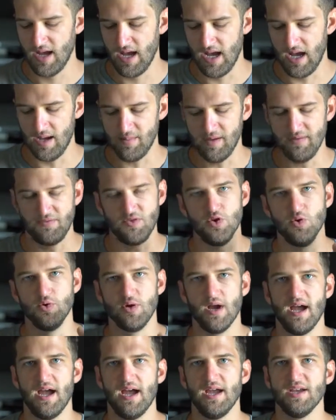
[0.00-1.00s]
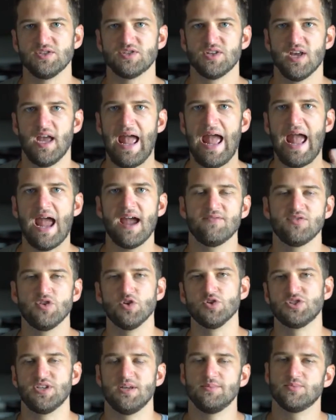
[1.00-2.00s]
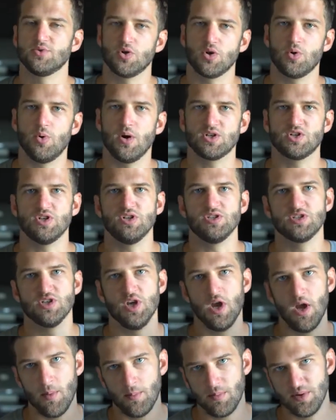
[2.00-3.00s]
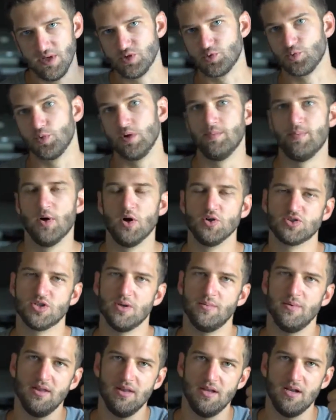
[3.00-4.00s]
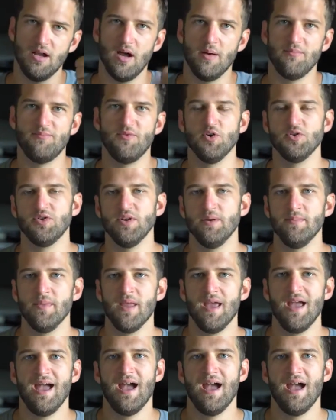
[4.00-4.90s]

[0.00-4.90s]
If you guys have those same sort of questions, please repost them and then upvote them.